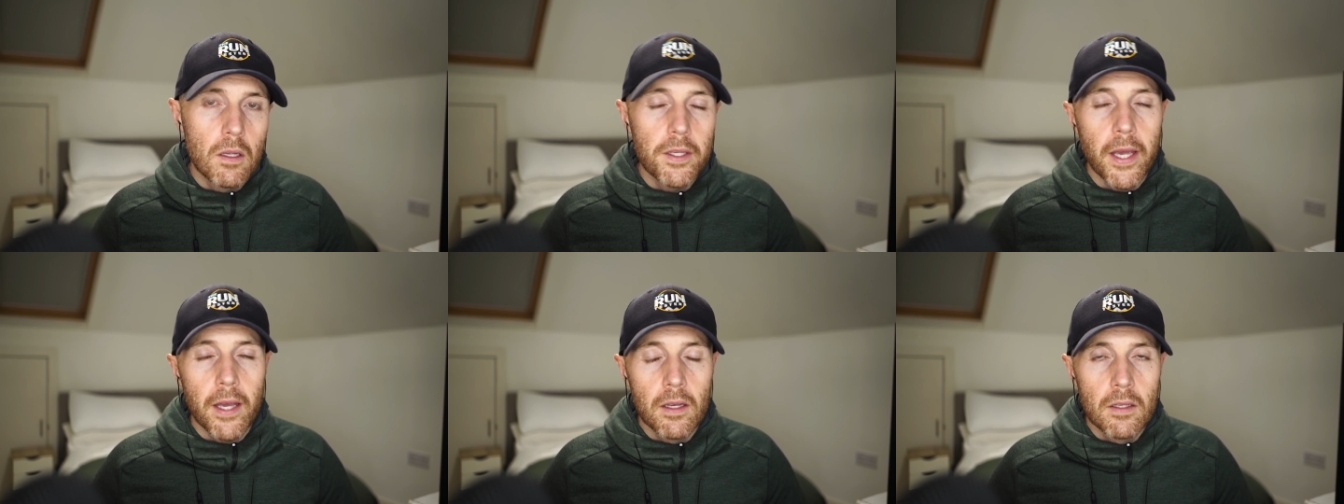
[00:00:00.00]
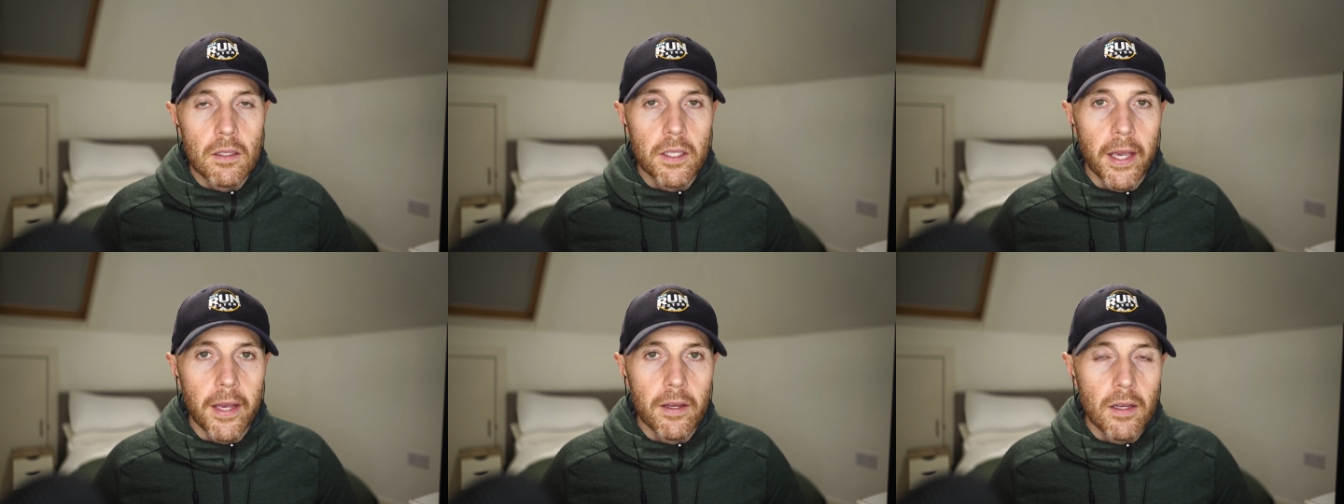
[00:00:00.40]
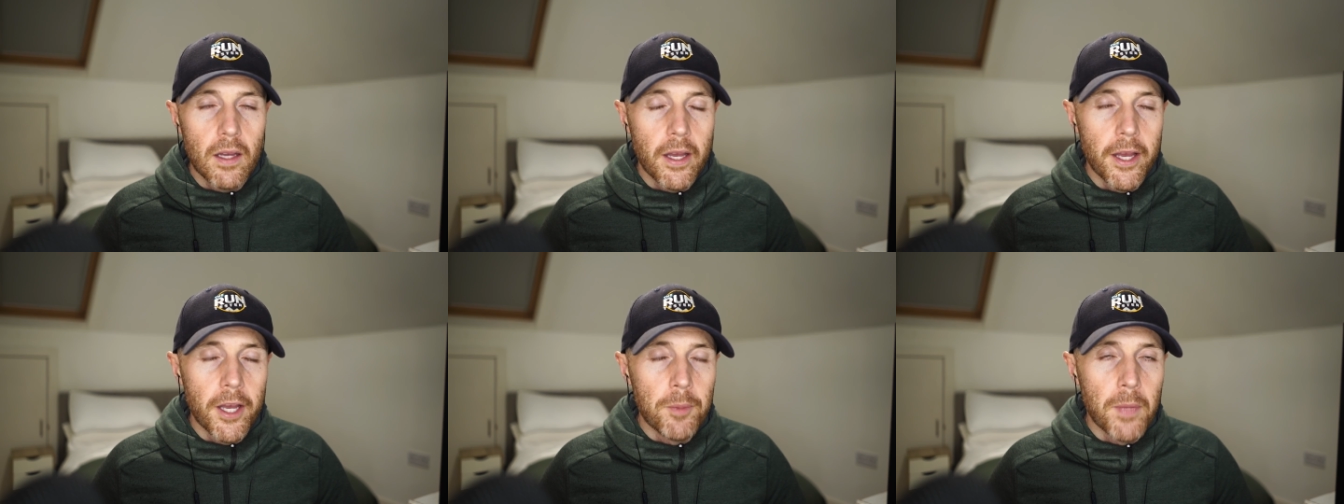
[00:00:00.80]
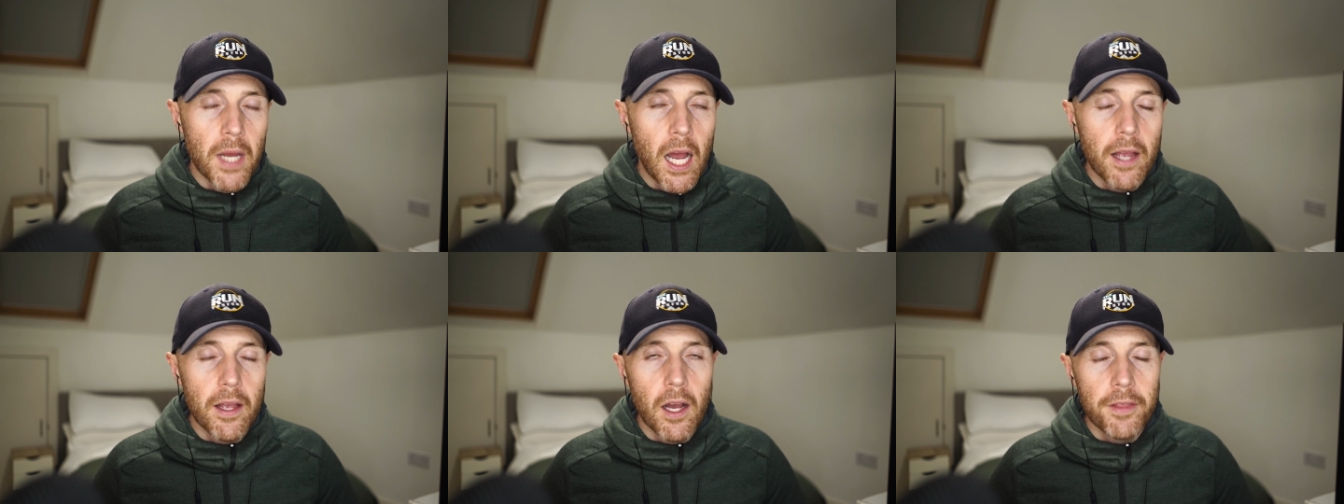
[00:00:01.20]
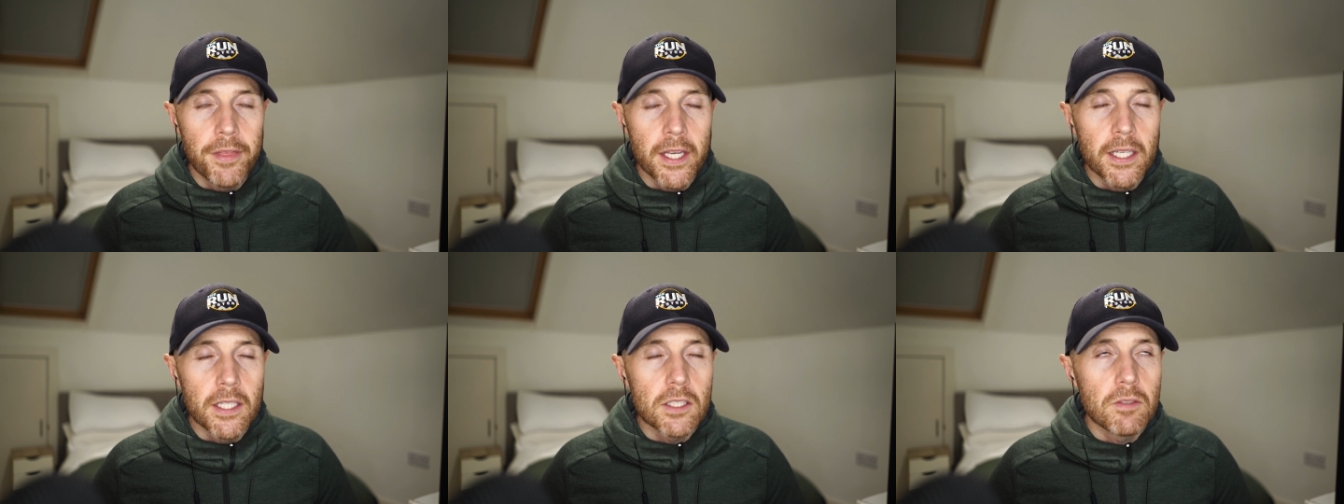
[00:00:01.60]
Yeah. I
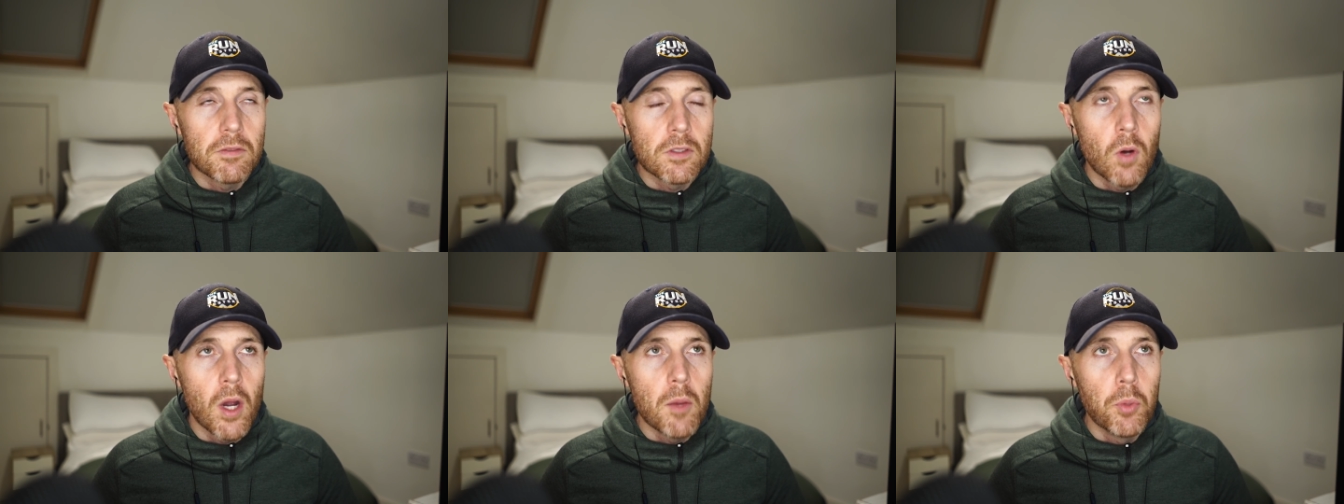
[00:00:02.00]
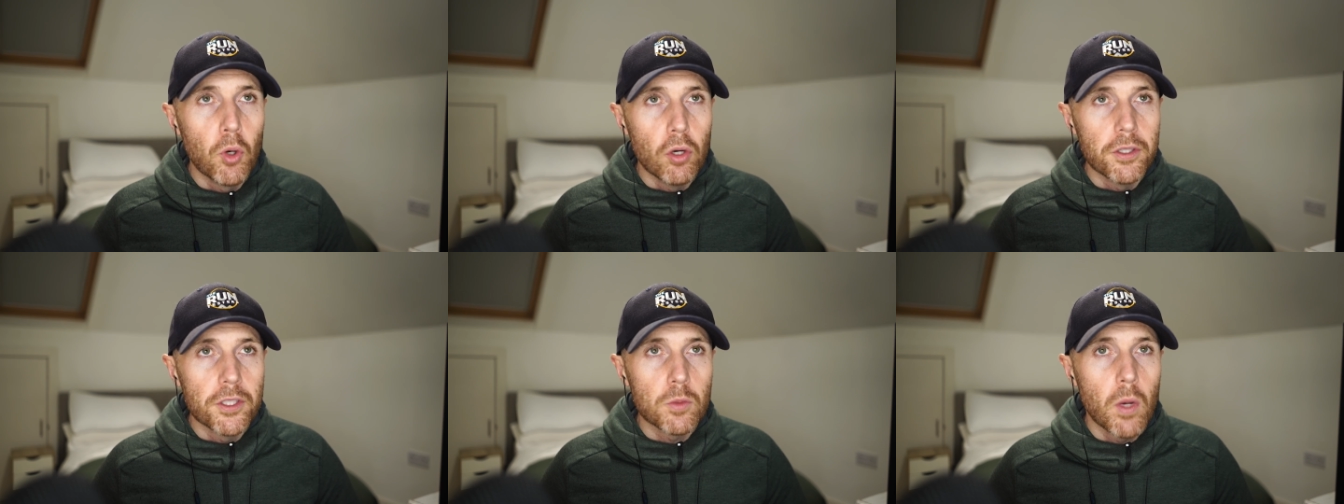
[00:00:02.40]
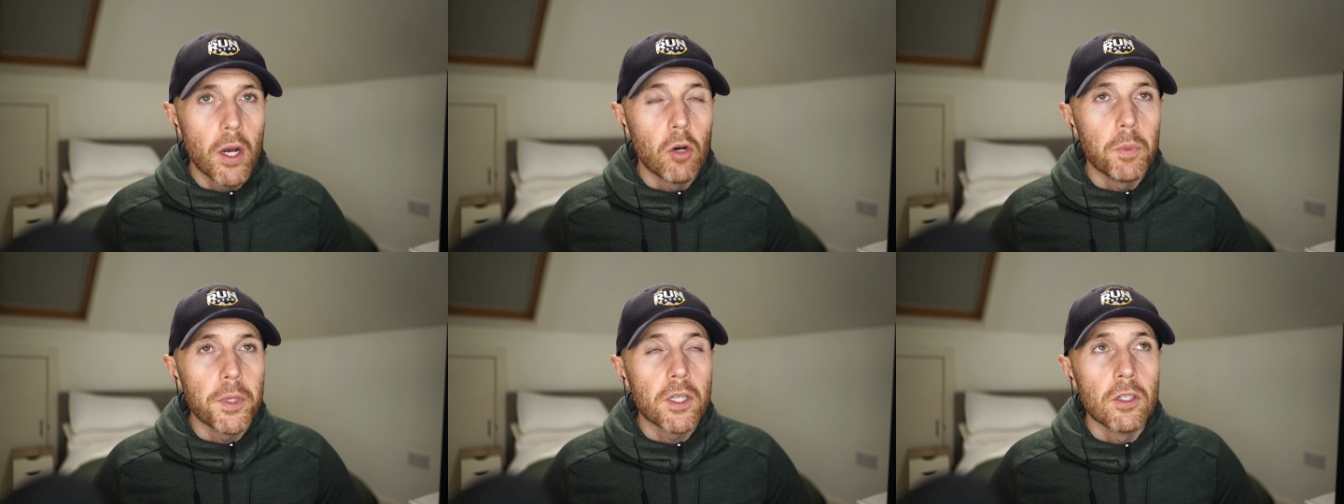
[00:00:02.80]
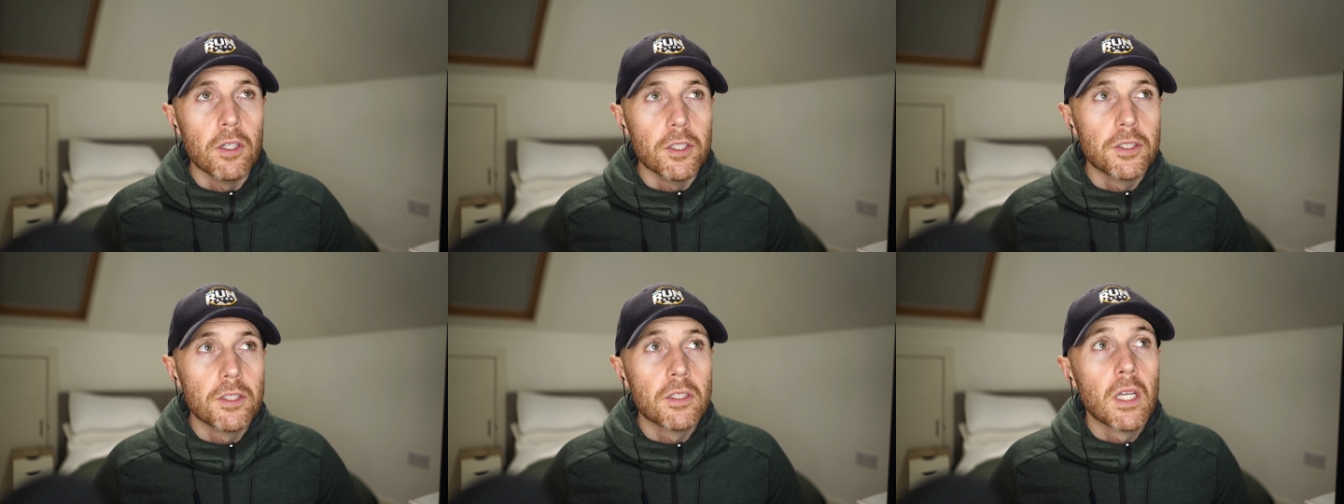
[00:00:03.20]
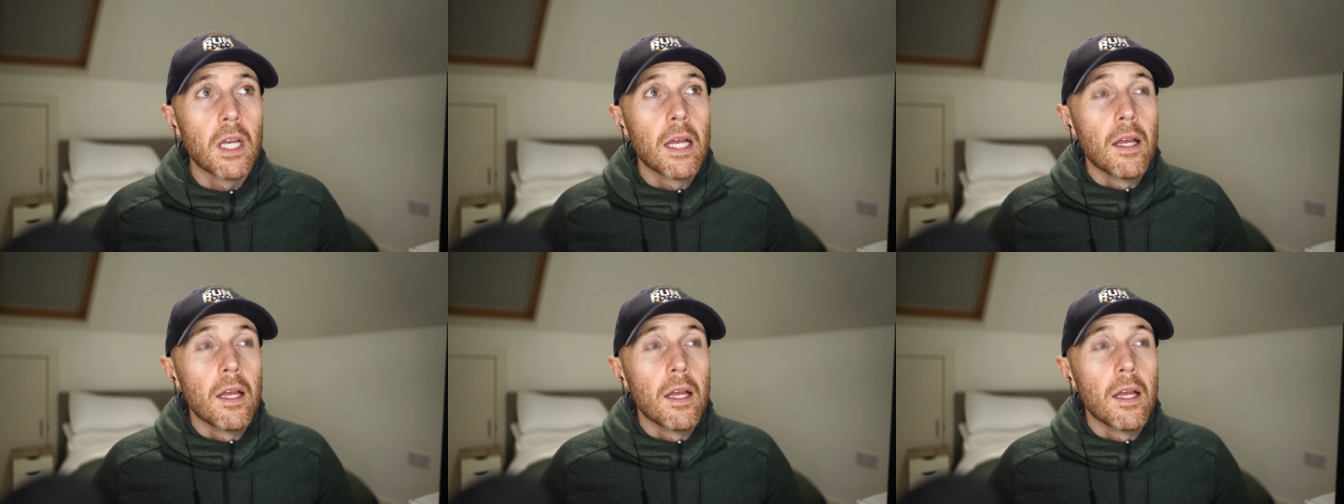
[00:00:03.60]
think it's quite important as well, because